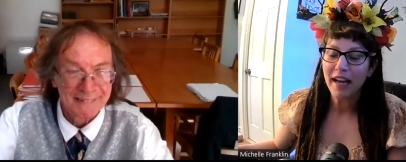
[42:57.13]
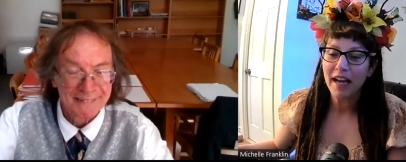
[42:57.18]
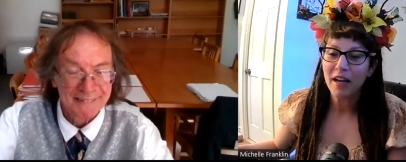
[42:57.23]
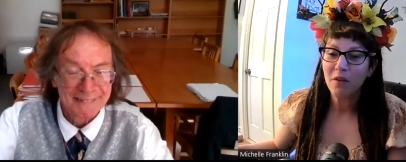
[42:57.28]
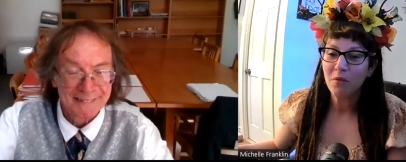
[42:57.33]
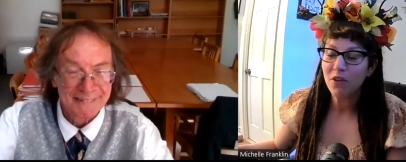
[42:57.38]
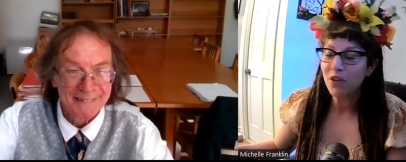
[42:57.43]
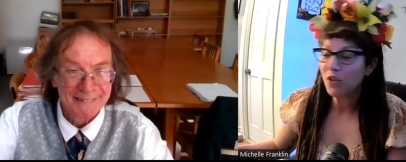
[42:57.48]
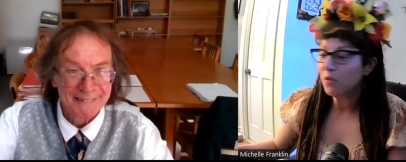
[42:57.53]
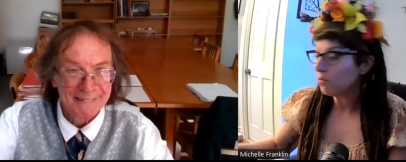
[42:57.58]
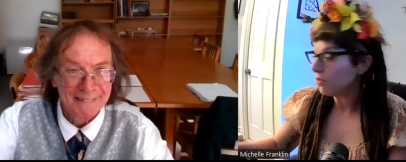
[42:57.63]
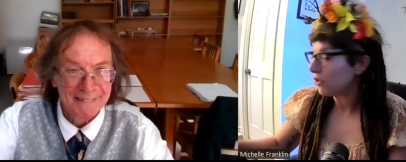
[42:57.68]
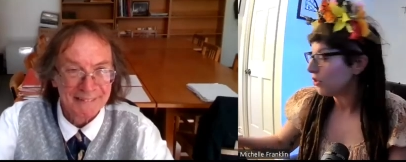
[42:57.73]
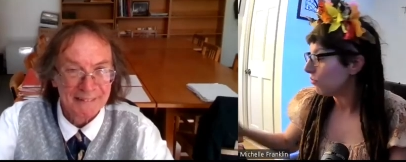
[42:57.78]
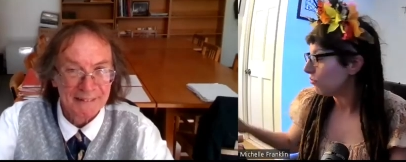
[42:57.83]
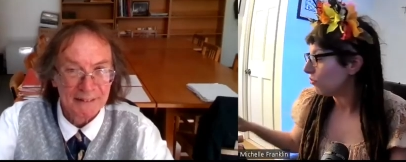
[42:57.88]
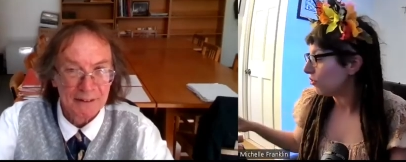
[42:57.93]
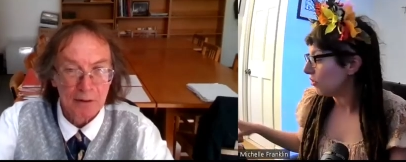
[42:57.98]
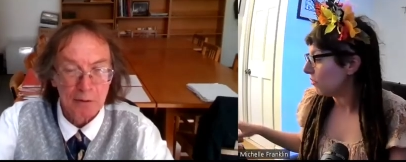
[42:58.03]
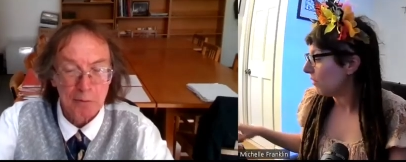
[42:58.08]
Speaker 1: And when you when
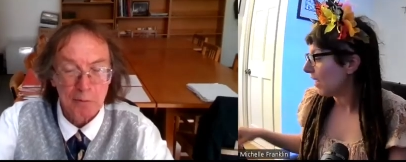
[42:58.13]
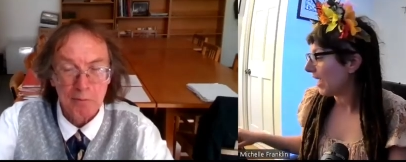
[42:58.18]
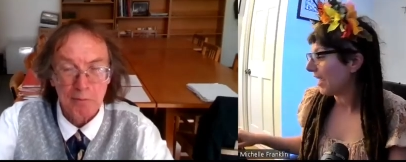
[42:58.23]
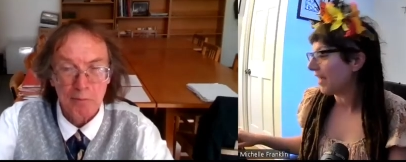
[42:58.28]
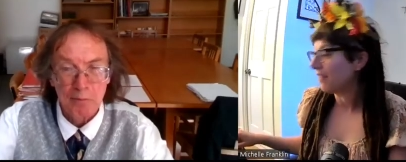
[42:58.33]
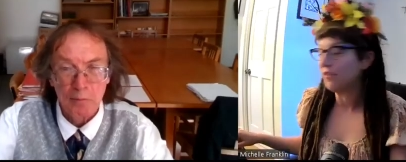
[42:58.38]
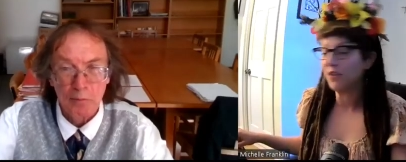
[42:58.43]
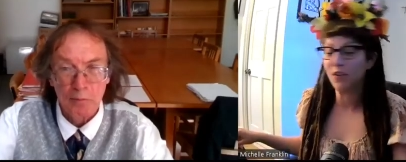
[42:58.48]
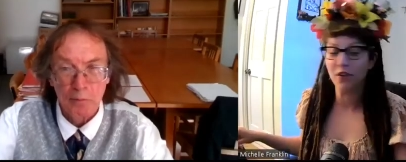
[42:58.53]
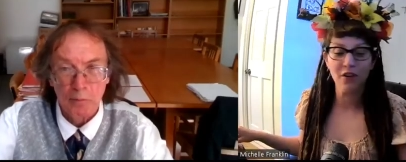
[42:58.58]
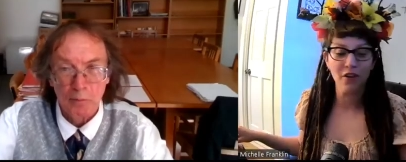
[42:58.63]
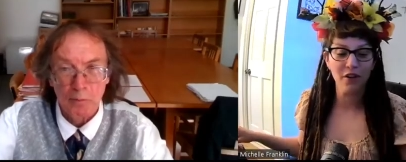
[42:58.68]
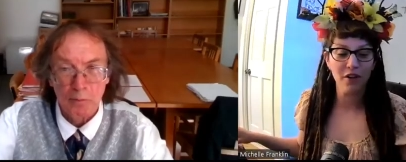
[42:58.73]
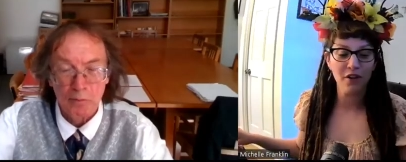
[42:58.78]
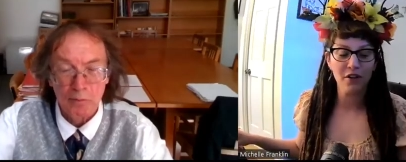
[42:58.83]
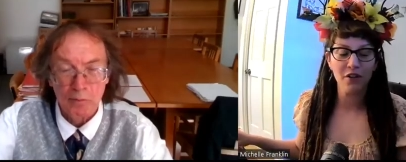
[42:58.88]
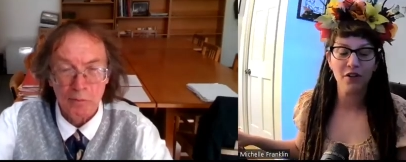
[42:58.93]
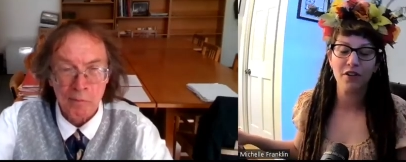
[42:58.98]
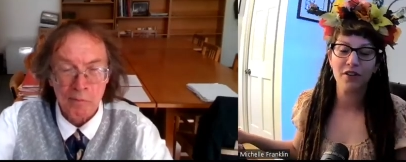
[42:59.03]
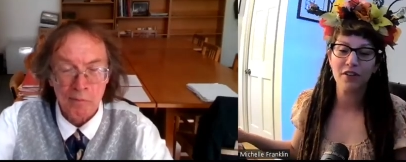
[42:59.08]
you do have
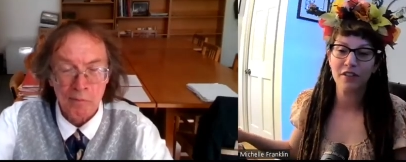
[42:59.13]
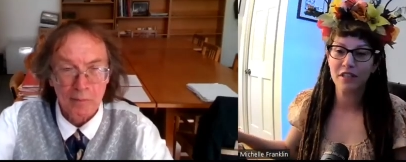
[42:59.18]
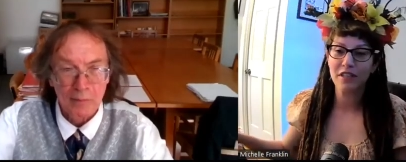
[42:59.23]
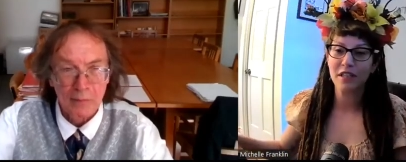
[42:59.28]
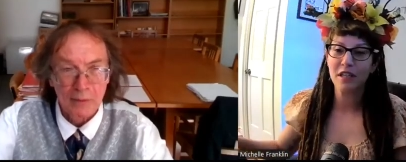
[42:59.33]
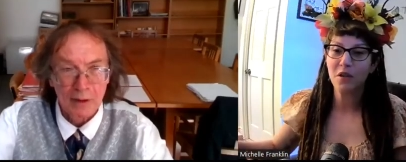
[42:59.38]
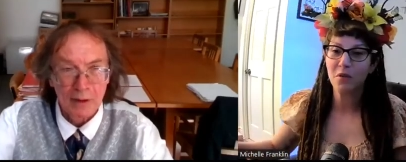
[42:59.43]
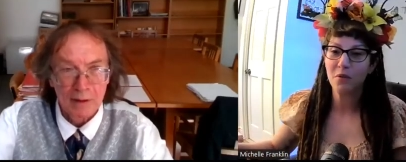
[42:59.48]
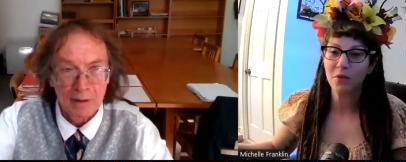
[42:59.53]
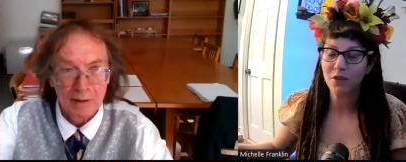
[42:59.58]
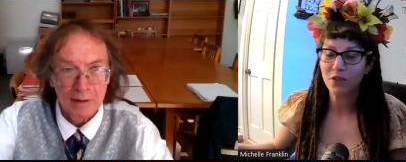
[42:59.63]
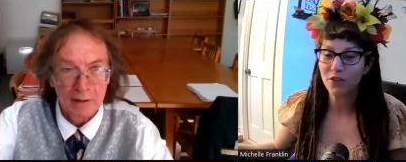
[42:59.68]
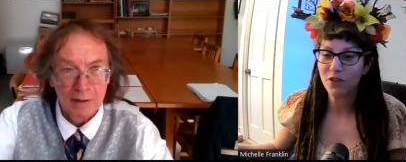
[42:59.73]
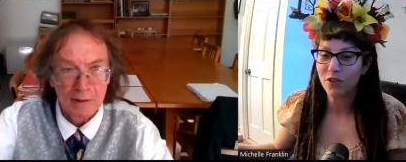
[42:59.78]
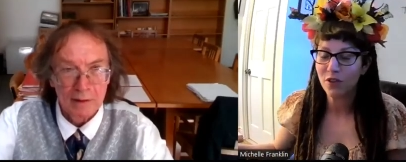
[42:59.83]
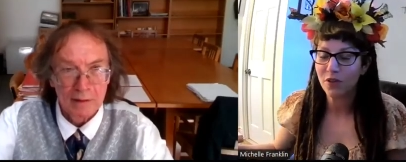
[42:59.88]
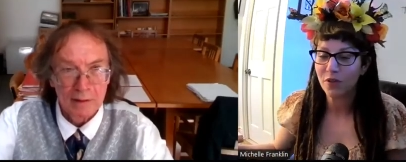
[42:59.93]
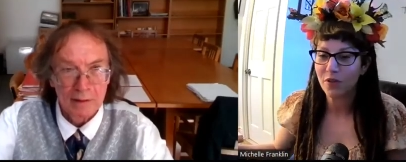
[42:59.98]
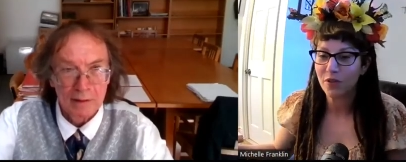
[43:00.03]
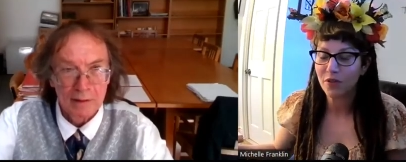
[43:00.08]
your your sequel
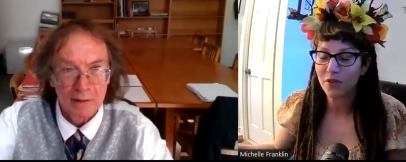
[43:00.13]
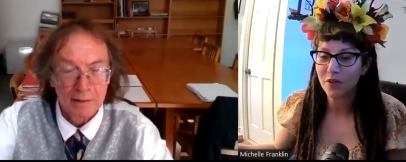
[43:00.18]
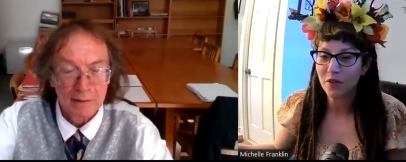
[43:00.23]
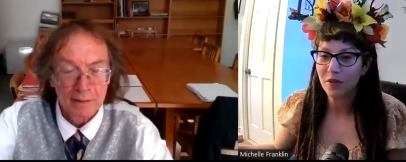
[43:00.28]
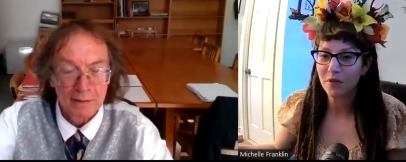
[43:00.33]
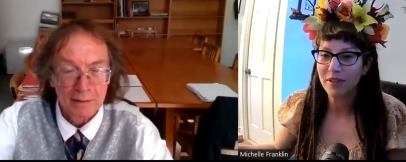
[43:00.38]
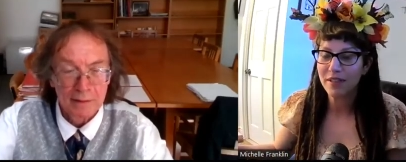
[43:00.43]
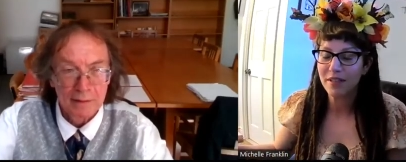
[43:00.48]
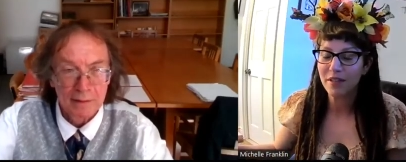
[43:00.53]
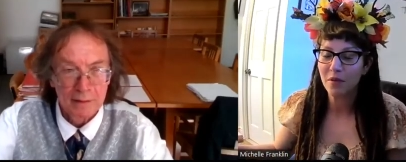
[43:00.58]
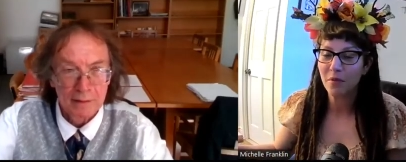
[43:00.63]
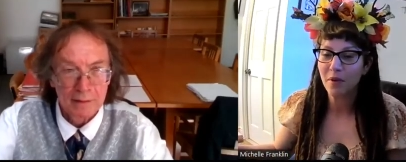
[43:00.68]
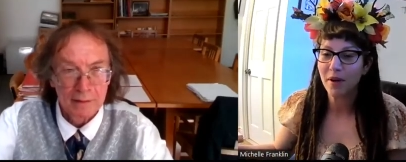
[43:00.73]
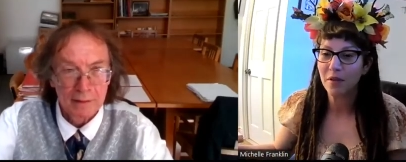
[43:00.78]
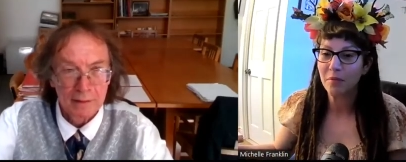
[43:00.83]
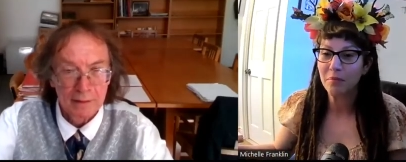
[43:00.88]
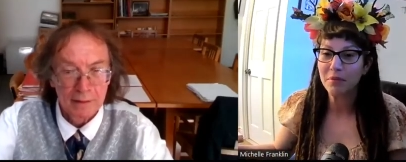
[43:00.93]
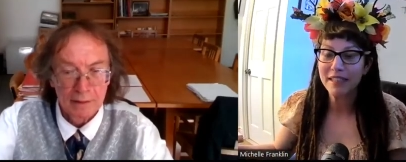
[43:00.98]
to to Queens of the Wild,